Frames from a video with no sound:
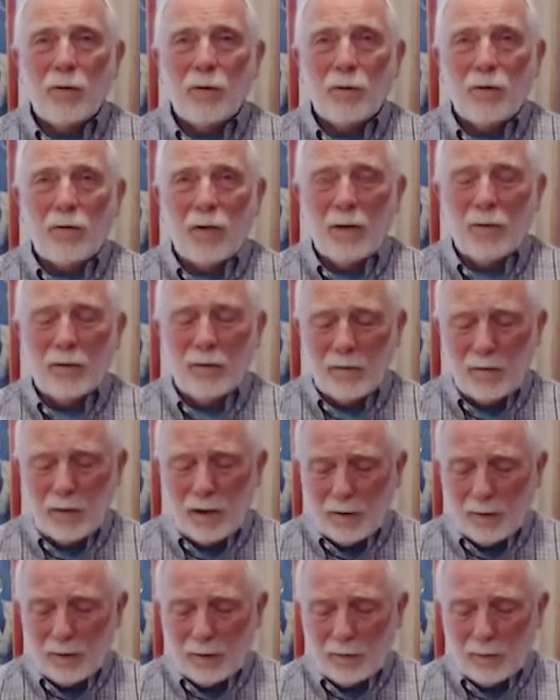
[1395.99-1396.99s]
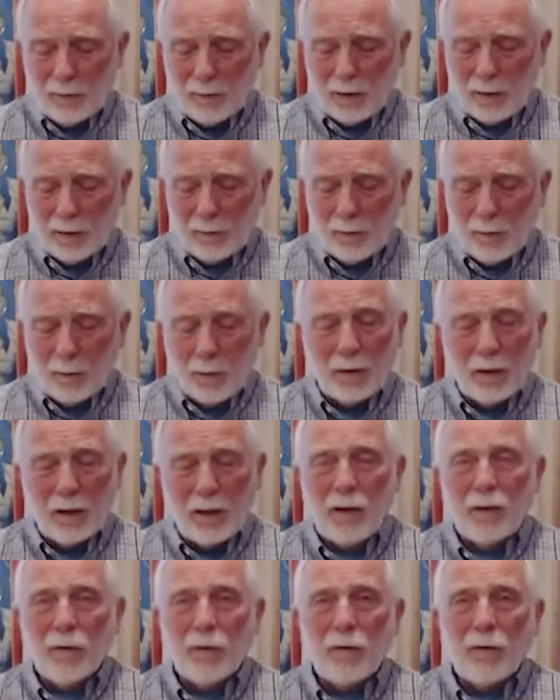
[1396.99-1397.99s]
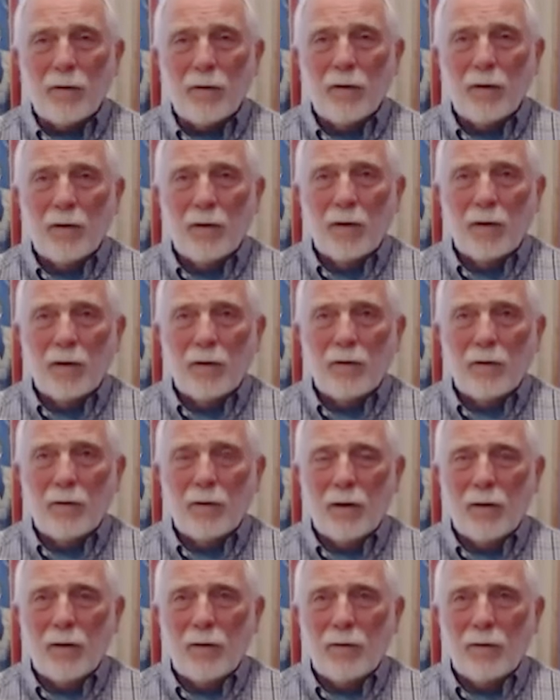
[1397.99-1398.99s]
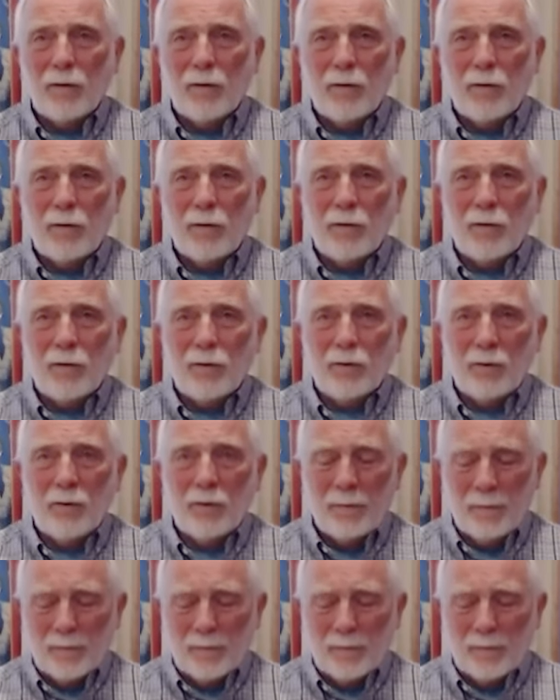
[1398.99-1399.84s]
or tens of thousands of people were healed during these services.